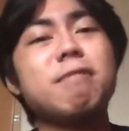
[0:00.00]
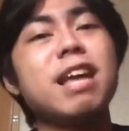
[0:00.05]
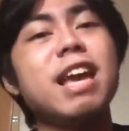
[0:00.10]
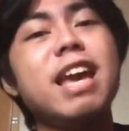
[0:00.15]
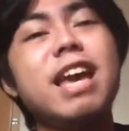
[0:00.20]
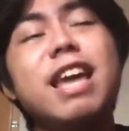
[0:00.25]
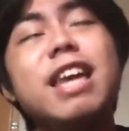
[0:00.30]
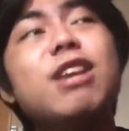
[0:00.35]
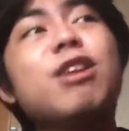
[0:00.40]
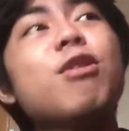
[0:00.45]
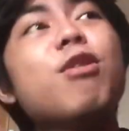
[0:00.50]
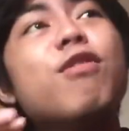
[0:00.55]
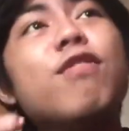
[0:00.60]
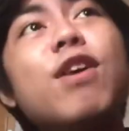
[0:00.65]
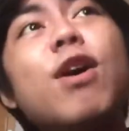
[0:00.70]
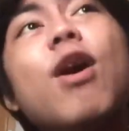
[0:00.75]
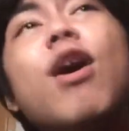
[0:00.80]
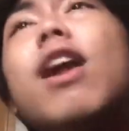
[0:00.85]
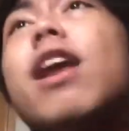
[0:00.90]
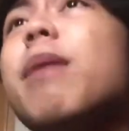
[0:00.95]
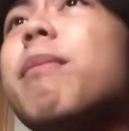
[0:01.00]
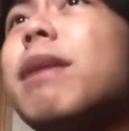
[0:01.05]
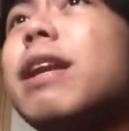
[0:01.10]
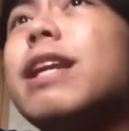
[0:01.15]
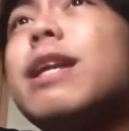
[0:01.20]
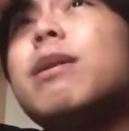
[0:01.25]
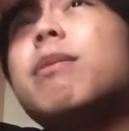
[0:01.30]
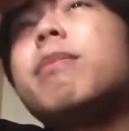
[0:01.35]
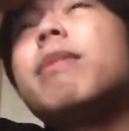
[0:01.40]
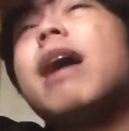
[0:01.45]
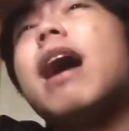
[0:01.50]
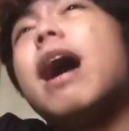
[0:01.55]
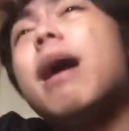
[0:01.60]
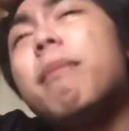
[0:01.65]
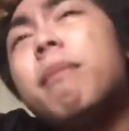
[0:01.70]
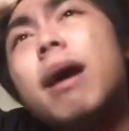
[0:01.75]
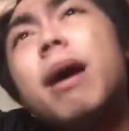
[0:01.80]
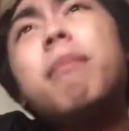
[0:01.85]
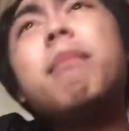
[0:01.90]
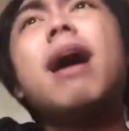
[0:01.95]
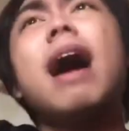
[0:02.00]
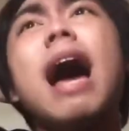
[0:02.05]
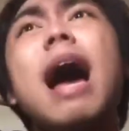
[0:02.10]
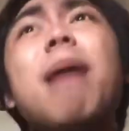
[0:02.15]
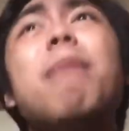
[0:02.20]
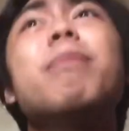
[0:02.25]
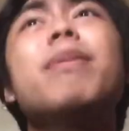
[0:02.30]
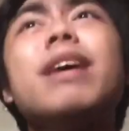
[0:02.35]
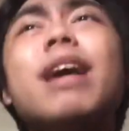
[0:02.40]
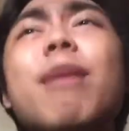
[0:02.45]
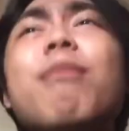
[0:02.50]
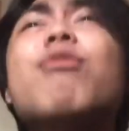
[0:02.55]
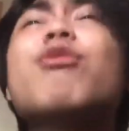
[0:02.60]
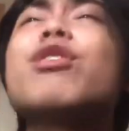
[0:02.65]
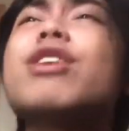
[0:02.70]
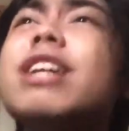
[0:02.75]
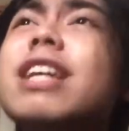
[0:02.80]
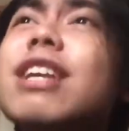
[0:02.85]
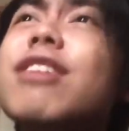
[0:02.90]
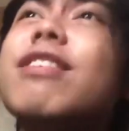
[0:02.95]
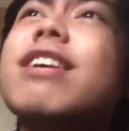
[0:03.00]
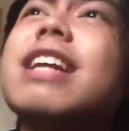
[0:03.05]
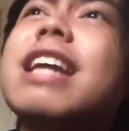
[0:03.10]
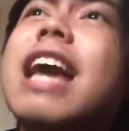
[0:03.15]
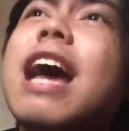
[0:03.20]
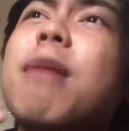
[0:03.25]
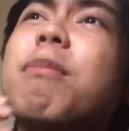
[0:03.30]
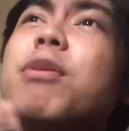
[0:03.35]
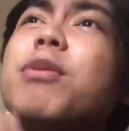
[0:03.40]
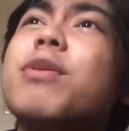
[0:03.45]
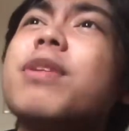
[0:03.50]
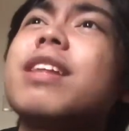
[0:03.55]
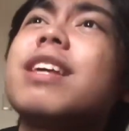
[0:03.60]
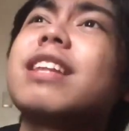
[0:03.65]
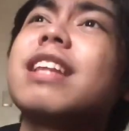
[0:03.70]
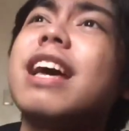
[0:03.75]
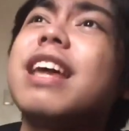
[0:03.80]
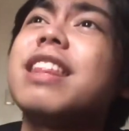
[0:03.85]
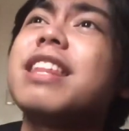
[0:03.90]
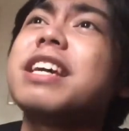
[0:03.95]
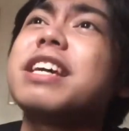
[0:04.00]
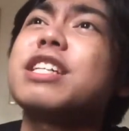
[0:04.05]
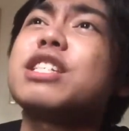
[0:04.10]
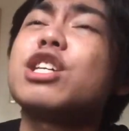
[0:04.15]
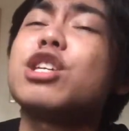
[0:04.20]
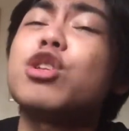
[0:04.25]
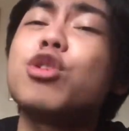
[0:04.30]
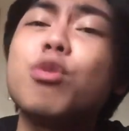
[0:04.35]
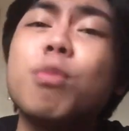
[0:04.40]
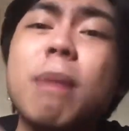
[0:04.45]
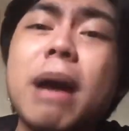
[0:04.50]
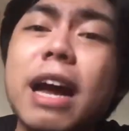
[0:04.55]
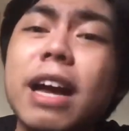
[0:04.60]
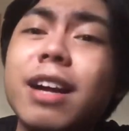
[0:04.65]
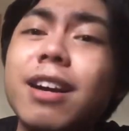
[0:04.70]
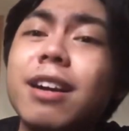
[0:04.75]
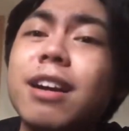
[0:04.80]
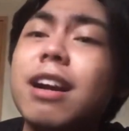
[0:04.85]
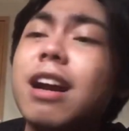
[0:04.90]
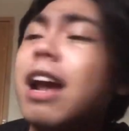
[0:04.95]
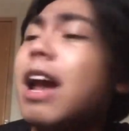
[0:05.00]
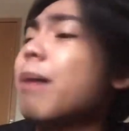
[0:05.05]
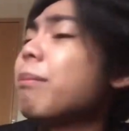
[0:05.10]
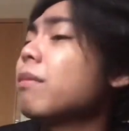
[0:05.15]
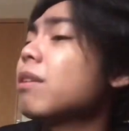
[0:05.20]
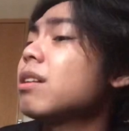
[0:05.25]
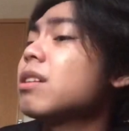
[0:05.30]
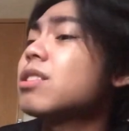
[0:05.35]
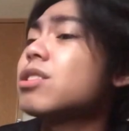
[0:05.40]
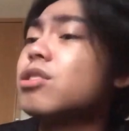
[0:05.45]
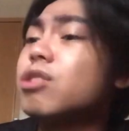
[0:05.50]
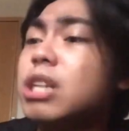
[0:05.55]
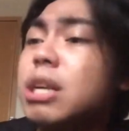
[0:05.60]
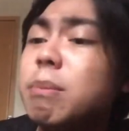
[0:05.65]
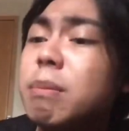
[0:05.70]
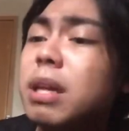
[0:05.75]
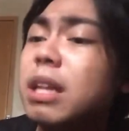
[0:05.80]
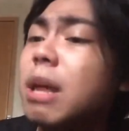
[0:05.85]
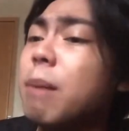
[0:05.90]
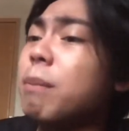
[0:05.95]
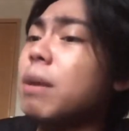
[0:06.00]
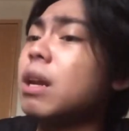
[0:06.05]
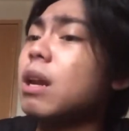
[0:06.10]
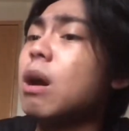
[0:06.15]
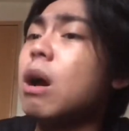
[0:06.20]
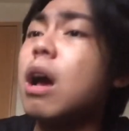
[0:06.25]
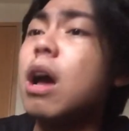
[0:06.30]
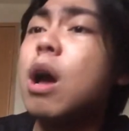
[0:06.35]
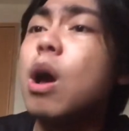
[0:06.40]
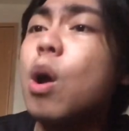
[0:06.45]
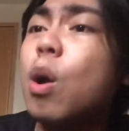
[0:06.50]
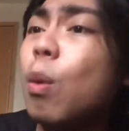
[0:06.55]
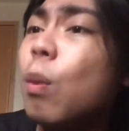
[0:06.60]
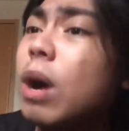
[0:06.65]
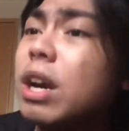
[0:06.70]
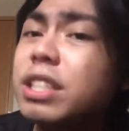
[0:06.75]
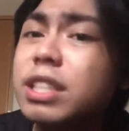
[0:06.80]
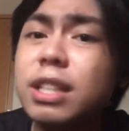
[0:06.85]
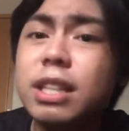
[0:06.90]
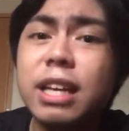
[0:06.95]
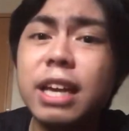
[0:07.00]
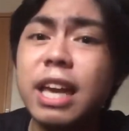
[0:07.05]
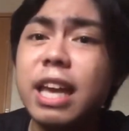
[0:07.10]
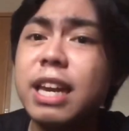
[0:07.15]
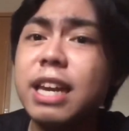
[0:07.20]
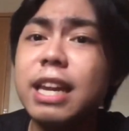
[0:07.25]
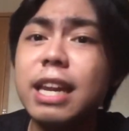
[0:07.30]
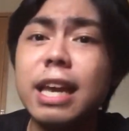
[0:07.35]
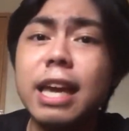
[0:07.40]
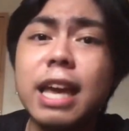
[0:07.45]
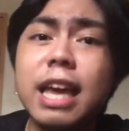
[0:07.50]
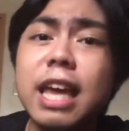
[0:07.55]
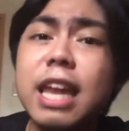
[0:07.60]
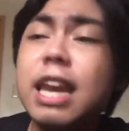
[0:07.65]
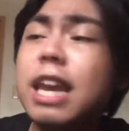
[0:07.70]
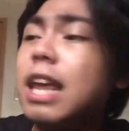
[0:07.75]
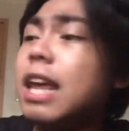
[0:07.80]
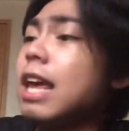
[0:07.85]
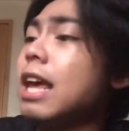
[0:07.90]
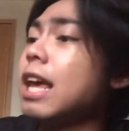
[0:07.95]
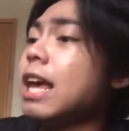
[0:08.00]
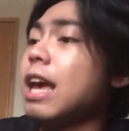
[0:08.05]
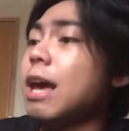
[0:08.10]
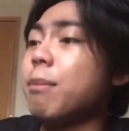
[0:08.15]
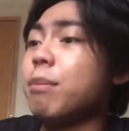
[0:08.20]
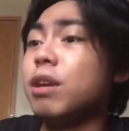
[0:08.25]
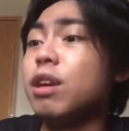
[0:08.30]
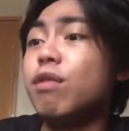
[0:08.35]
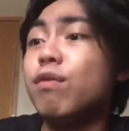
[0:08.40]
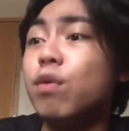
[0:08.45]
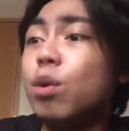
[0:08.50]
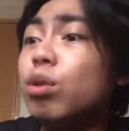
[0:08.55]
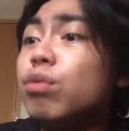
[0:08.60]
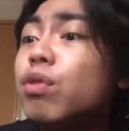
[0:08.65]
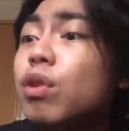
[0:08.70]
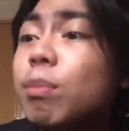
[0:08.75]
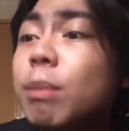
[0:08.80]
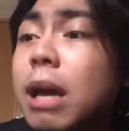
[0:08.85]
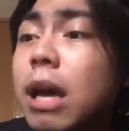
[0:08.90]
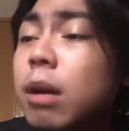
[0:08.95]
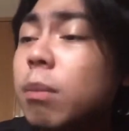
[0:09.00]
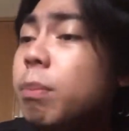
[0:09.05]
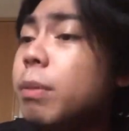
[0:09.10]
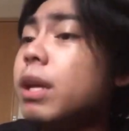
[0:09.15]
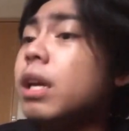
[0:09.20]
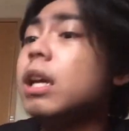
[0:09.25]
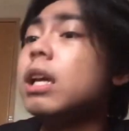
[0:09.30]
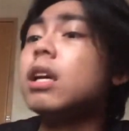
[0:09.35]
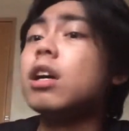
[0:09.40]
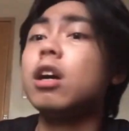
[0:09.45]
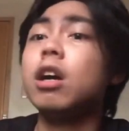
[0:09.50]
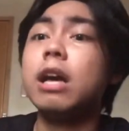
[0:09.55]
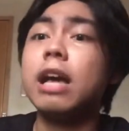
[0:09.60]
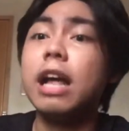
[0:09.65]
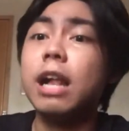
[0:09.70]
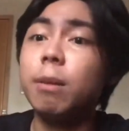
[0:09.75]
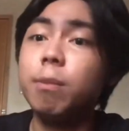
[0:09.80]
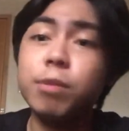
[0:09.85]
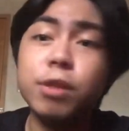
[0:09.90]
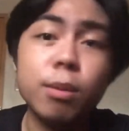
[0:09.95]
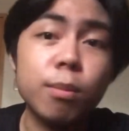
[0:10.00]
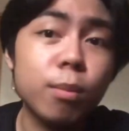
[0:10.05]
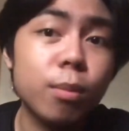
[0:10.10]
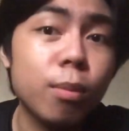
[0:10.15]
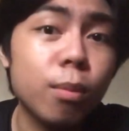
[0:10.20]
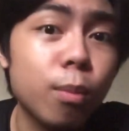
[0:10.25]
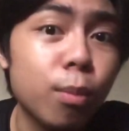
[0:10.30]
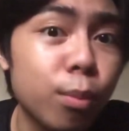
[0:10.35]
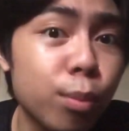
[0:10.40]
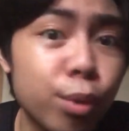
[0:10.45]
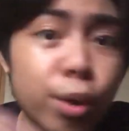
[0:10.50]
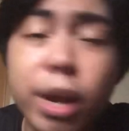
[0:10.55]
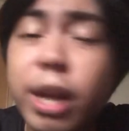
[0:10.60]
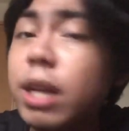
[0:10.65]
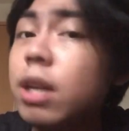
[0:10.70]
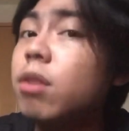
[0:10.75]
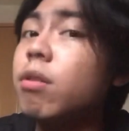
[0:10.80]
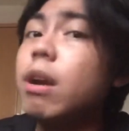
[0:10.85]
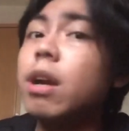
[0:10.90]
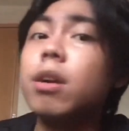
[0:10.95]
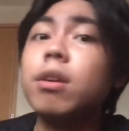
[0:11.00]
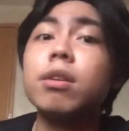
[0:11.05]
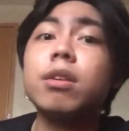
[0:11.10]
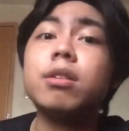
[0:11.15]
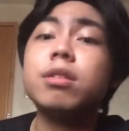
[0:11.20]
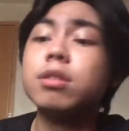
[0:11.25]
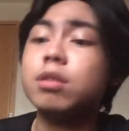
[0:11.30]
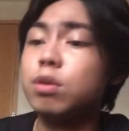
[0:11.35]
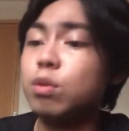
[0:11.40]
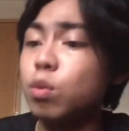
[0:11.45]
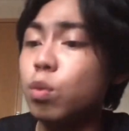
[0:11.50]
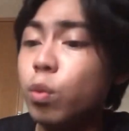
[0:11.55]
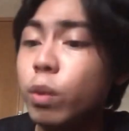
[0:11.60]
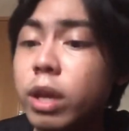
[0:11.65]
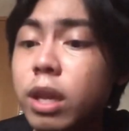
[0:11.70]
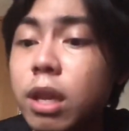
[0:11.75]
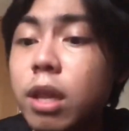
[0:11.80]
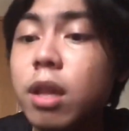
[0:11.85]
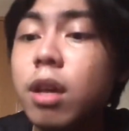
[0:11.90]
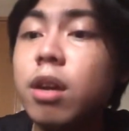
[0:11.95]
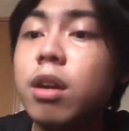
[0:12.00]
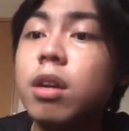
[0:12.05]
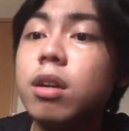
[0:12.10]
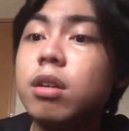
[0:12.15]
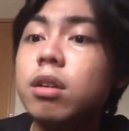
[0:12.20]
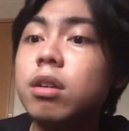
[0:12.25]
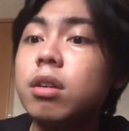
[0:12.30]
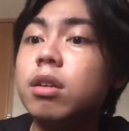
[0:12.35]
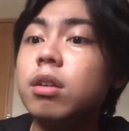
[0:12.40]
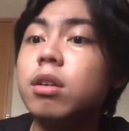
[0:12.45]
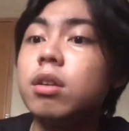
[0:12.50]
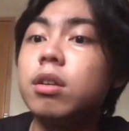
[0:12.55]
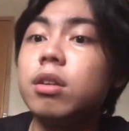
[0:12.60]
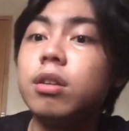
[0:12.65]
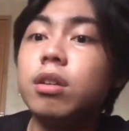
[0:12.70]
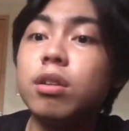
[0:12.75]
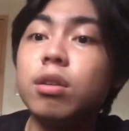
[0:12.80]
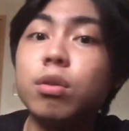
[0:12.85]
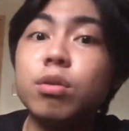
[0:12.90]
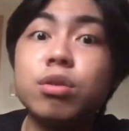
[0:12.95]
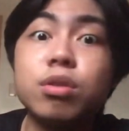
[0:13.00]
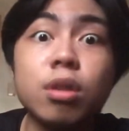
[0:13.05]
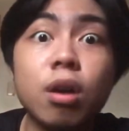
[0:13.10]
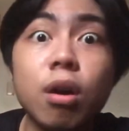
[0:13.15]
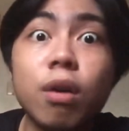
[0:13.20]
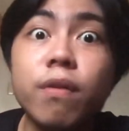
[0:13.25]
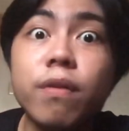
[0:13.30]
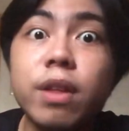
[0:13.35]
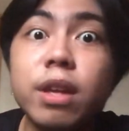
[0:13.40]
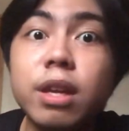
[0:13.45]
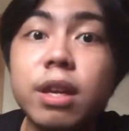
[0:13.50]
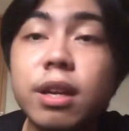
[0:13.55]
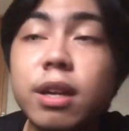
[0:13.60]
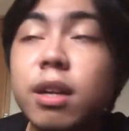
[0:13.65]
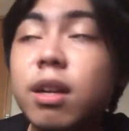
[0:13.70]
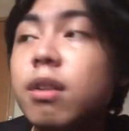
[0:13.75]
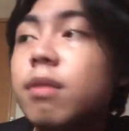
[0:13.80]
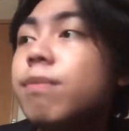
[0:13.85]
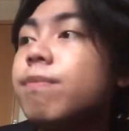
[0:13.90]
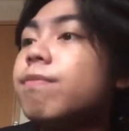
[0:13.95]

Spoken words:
And overall, I'm happy. I'm really, really happy with it. I think it's a new banger. I'm gonna stream it. I'm gonna watch it again and again. I'm gonna vote for Blackpink, help them break records and win their, you know, song of the year.